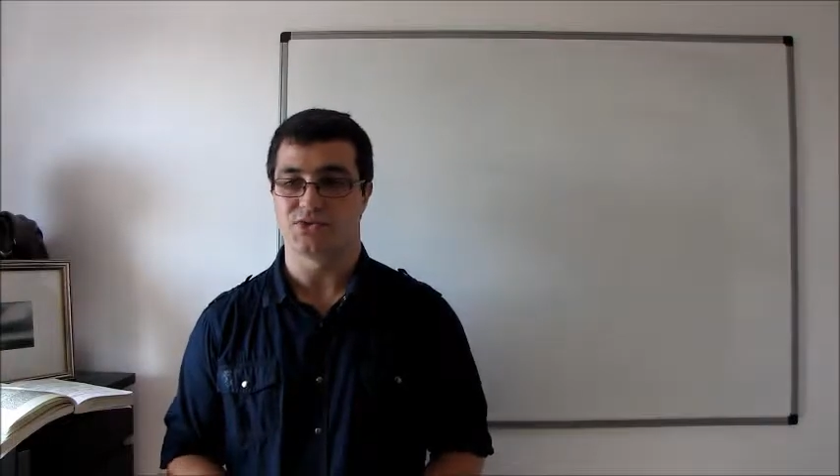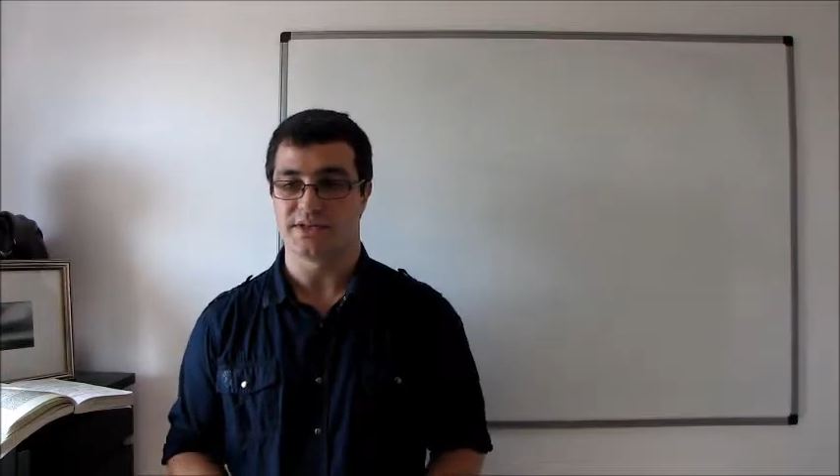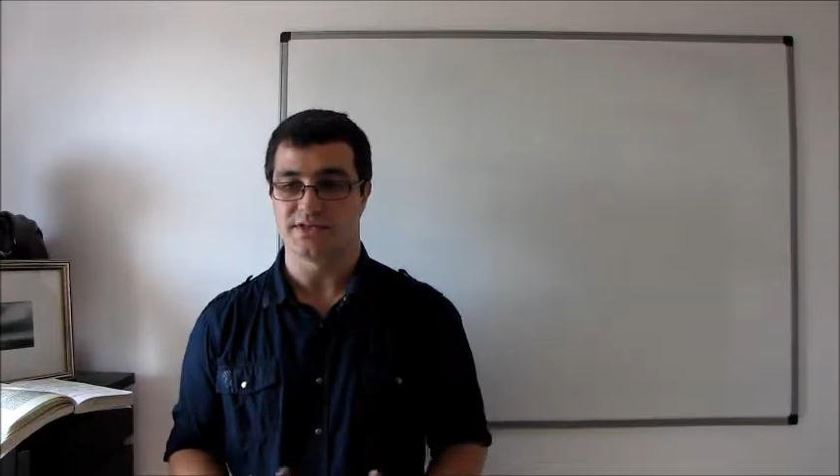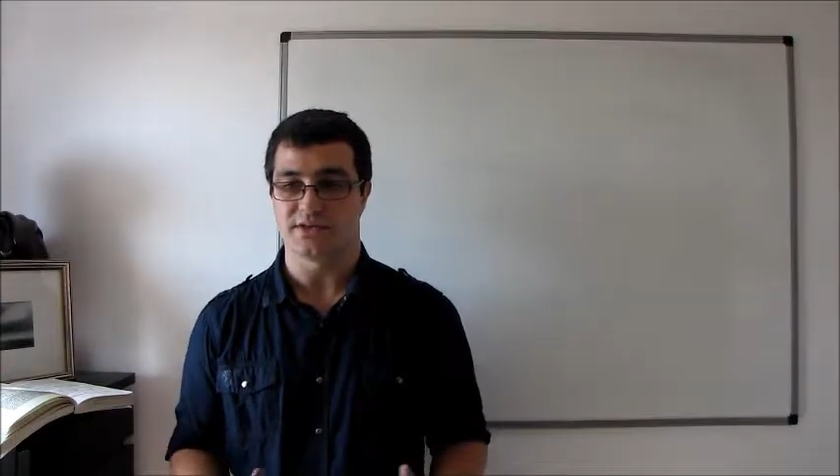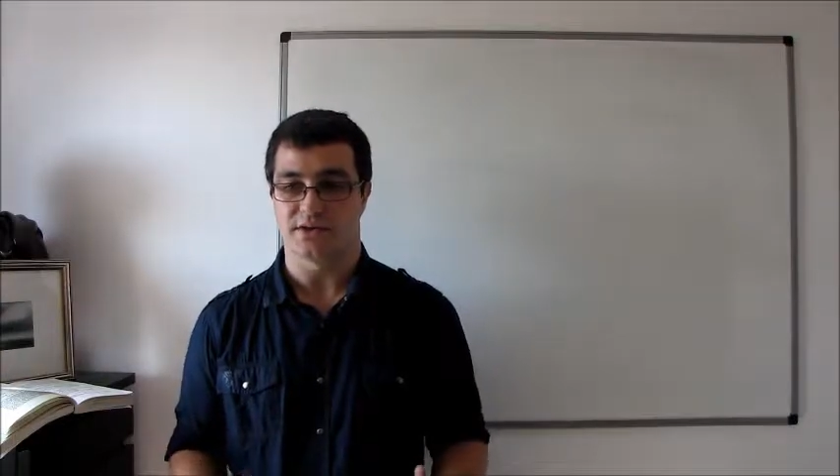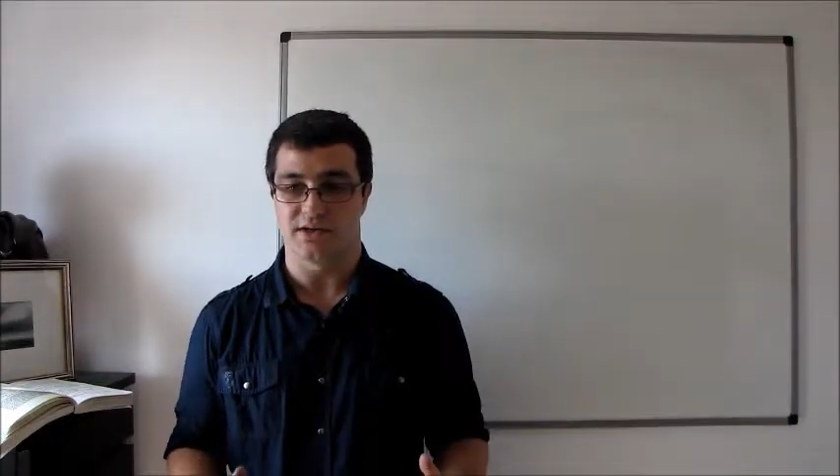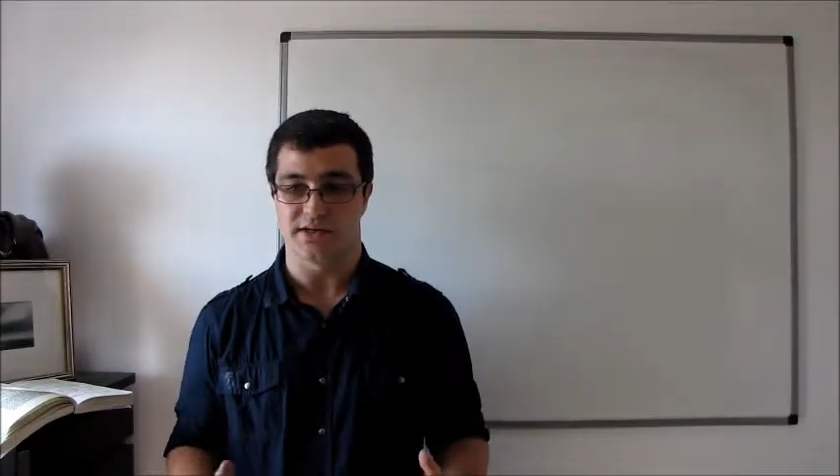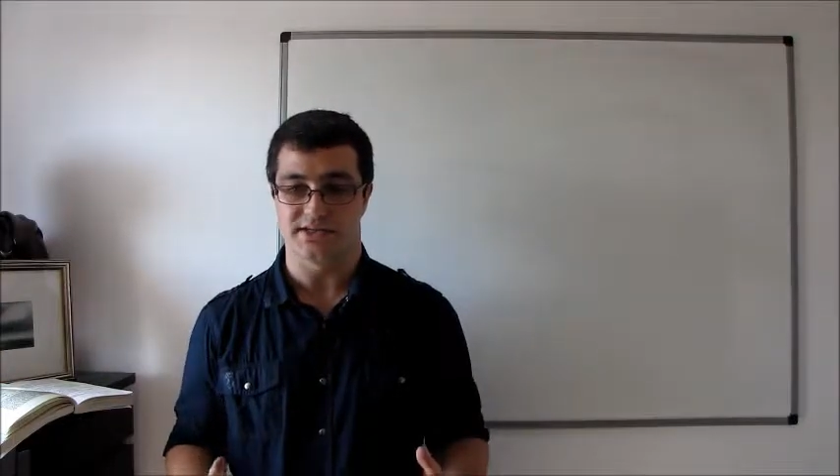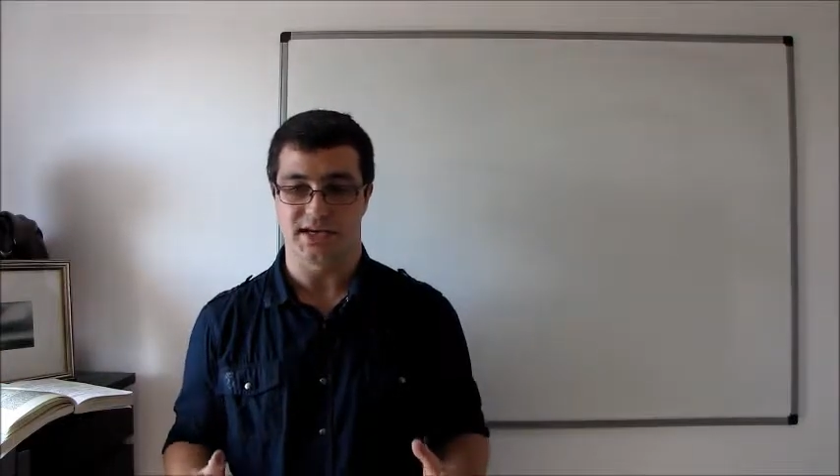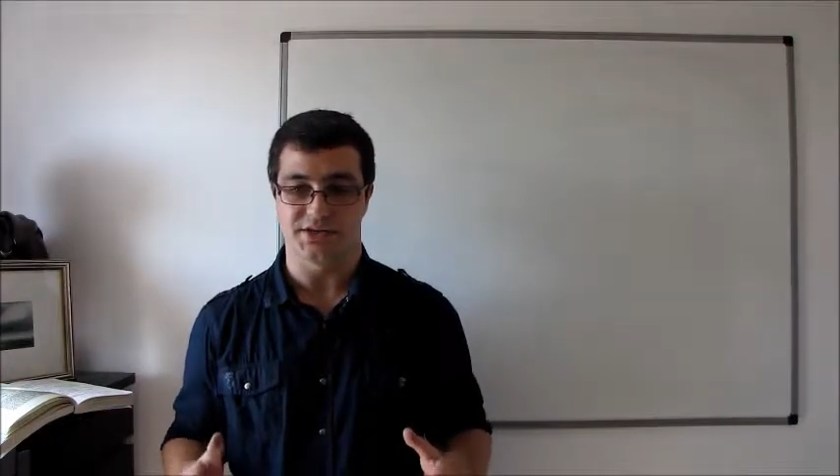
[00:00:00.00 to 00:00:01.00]
treatise on
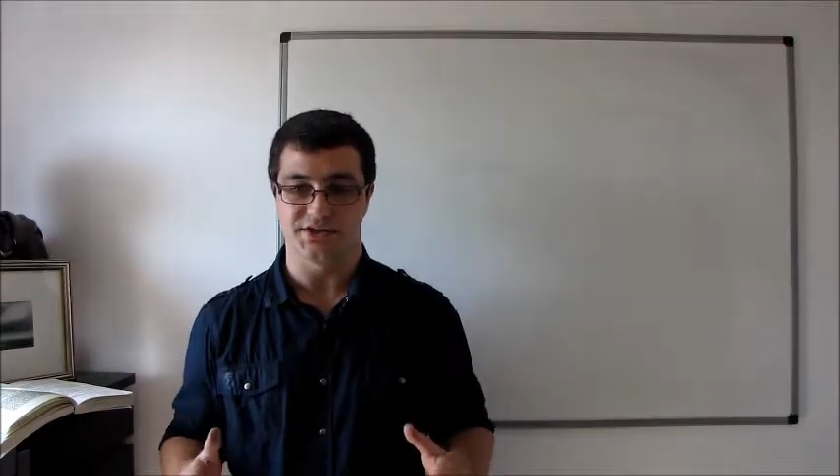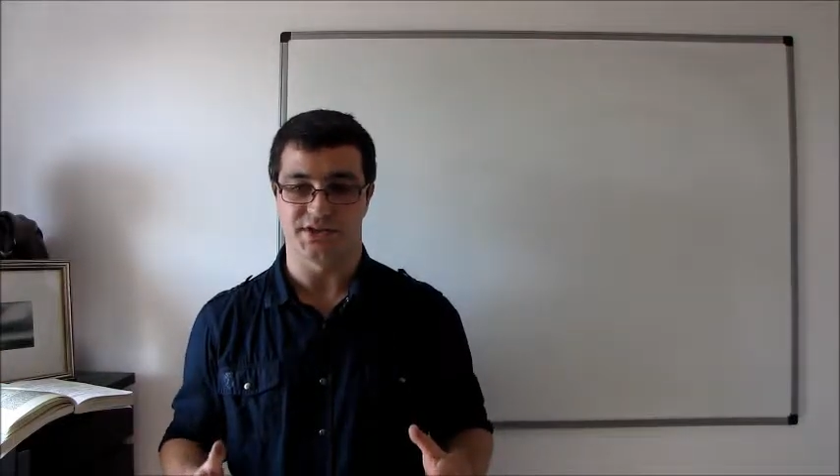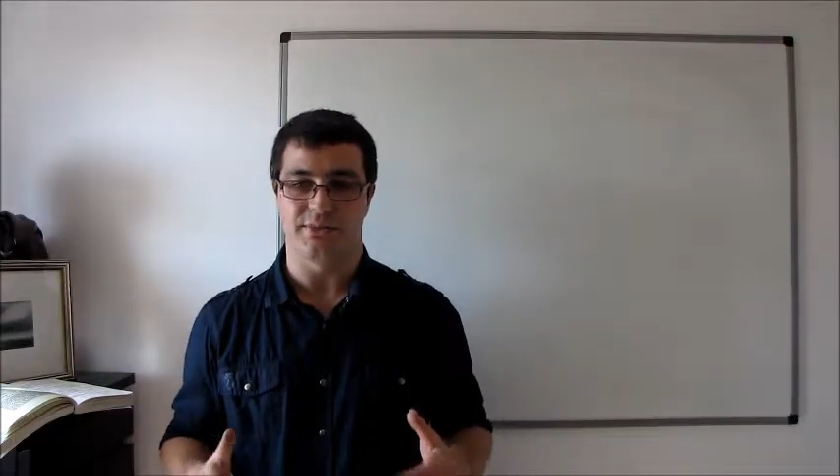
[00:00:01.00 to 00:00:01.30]
conic sections,